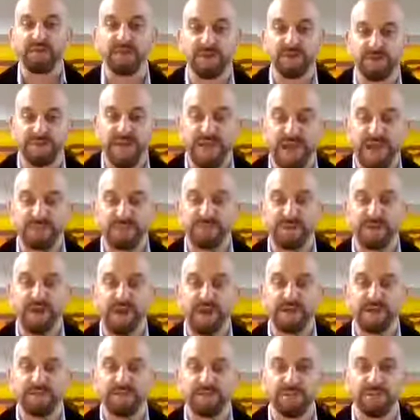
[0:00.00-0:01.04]
the
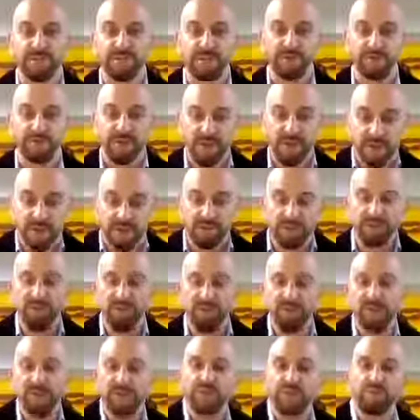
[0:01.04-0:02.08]
snapshots and the little
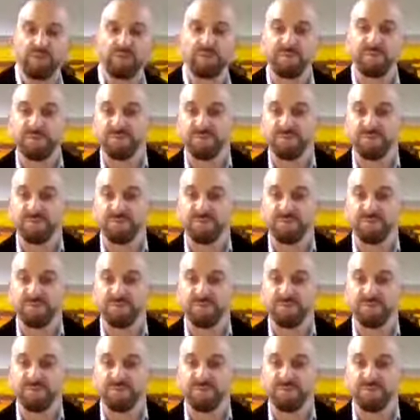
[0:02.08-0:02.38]
video we've